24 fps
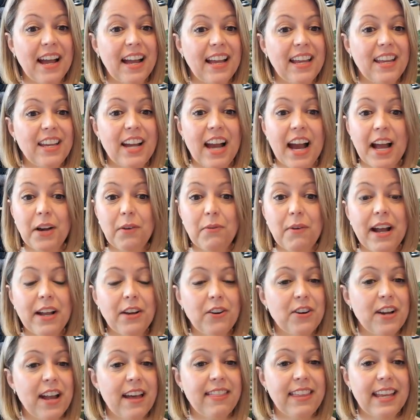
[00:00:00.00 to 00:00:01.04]
You got to run
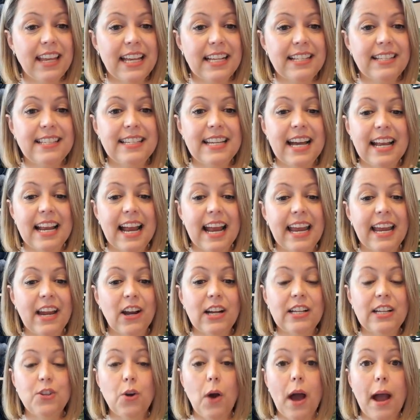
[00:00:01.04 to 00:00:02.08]
or nothing gets done. I hear
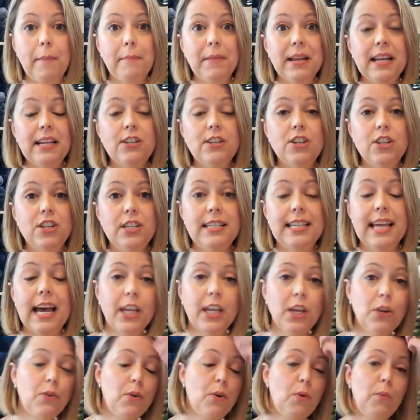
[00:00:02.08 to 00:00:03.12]
it. So I'm going to tell
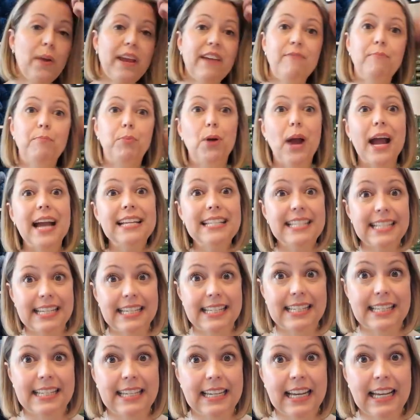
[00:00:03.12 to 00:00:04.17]
you, we have
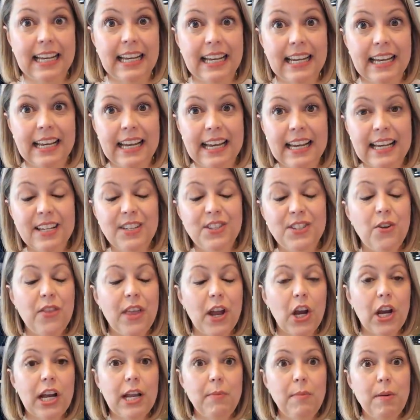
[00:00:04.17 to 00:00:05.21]
prizes. So
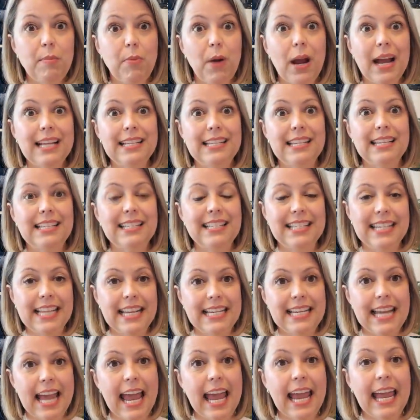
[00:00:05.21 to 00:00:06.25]
there are going to be prizes
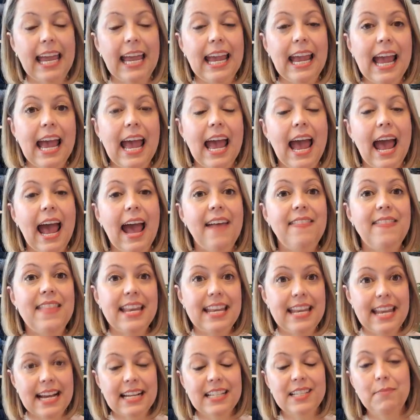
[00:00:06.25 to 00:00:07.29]
today and
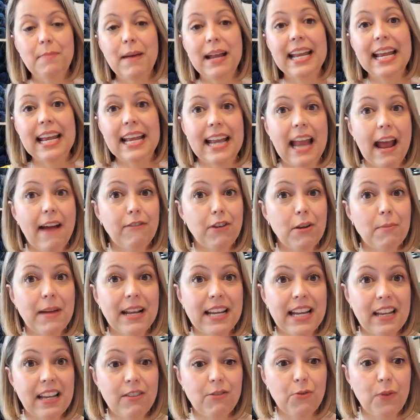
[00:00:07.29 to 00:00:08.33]
then next Monday and every
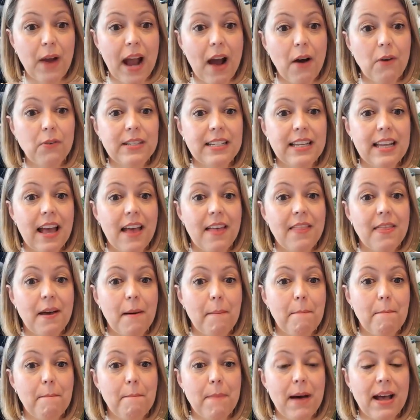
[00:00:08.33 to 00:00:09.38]
Monday throughout the
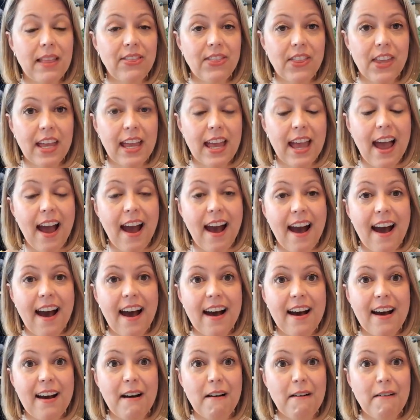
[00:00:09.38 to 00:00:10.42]
month
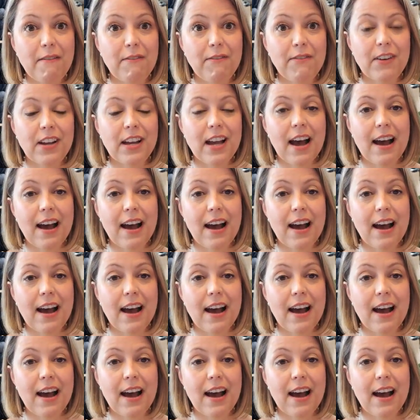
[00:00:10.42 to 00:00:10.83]
of